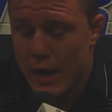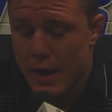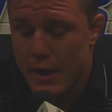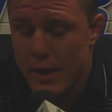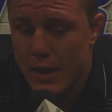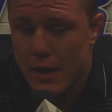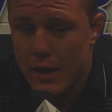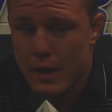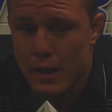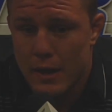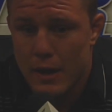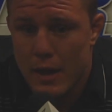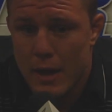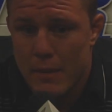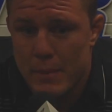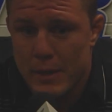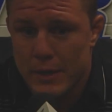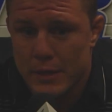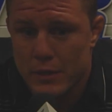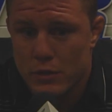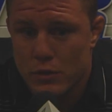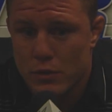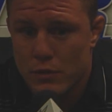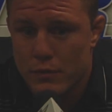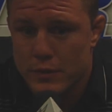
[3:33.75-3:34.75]
I
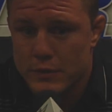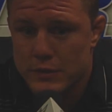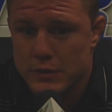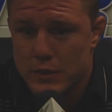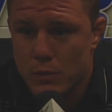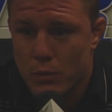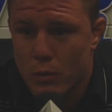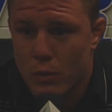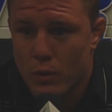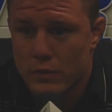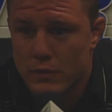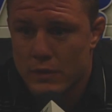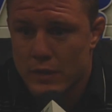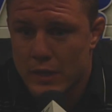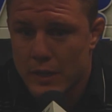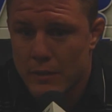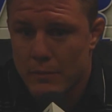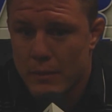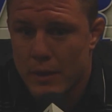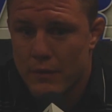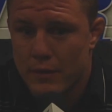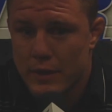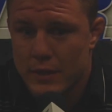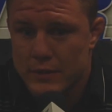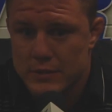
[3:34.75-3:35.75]
made the University World
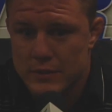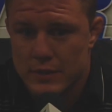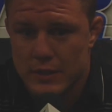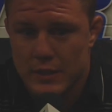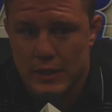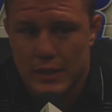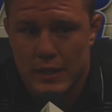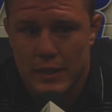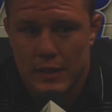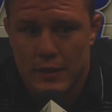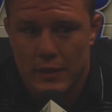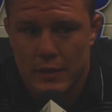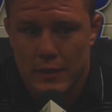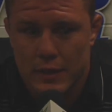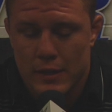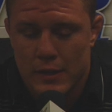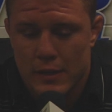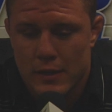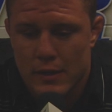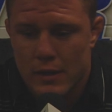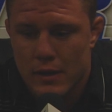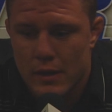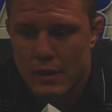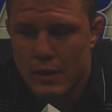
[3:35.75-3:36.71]
Team. I wrestled in Italy.